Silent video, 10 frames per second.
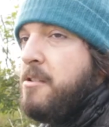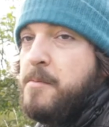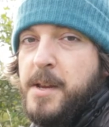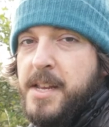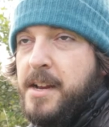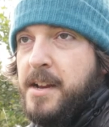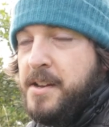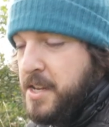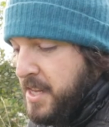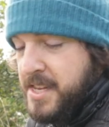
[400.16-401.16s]
So I'm using
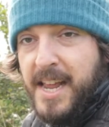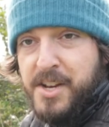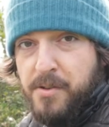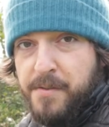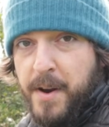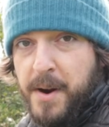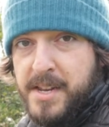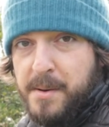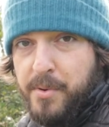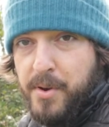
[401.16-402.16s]
just this central
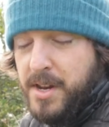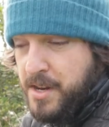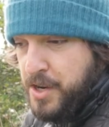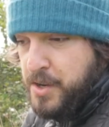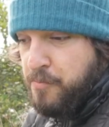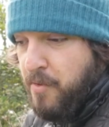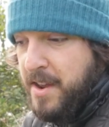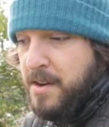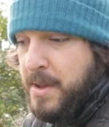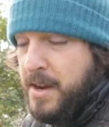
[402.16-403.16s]
focusing point, just
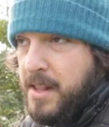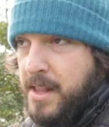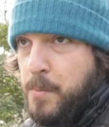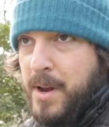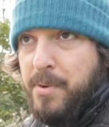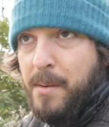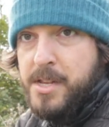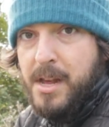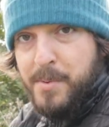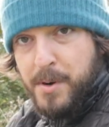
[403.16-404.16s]
right in the middle. When he
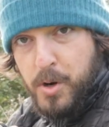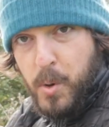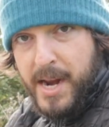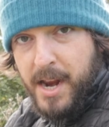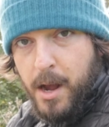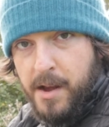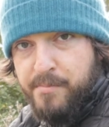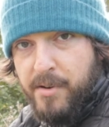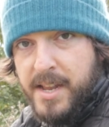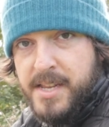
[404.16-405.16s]
pops up, quick
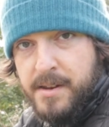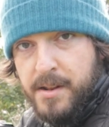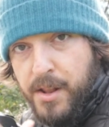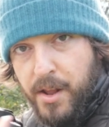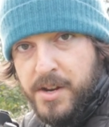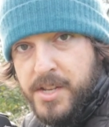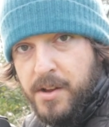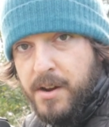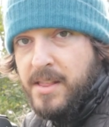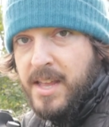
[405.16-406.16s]
half press, locks
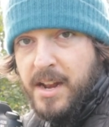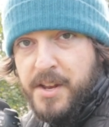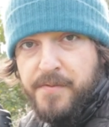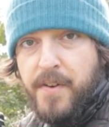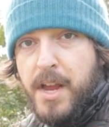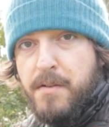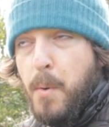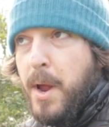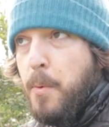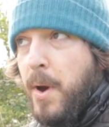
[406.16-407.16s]
on, and then I just fire
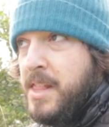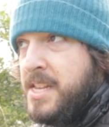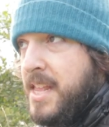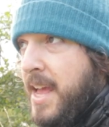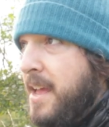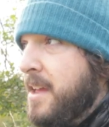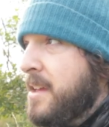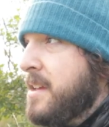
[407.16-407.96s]
away while he's there.